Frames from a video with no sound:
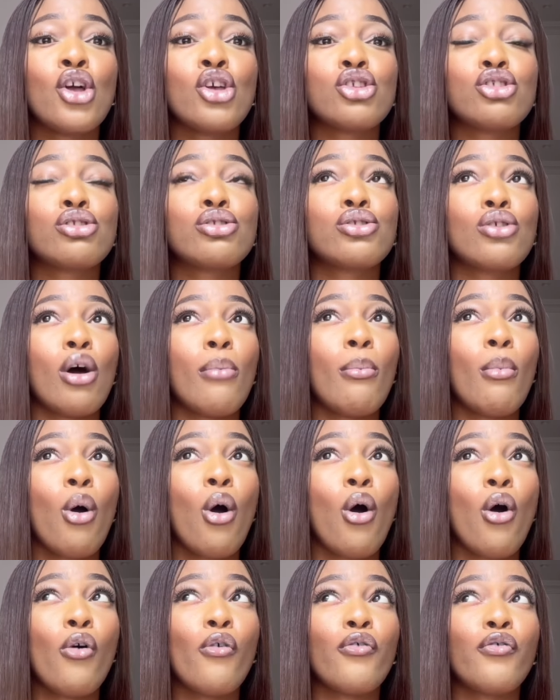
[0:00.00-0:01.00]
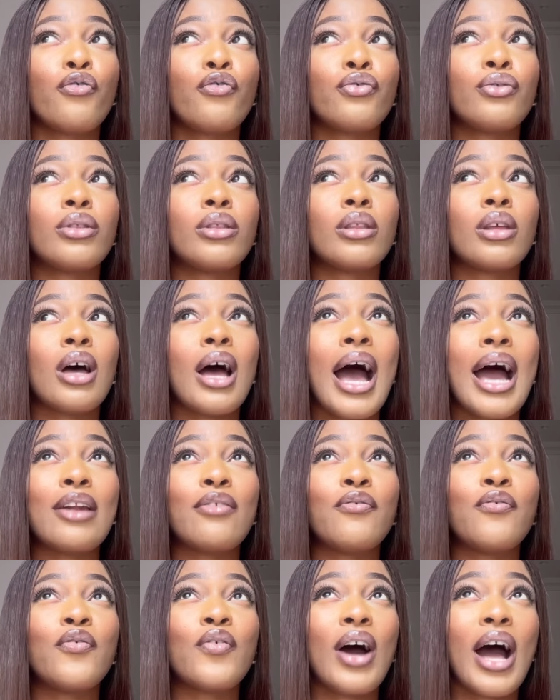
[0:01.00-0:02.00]
some of the
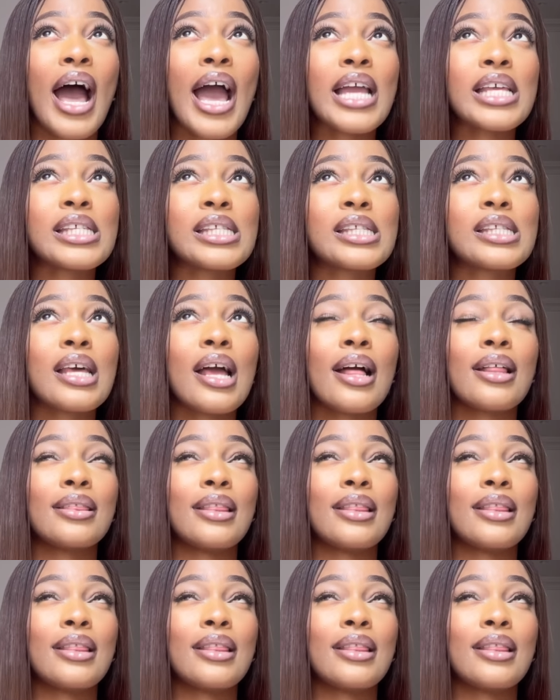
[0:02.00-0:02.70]
advice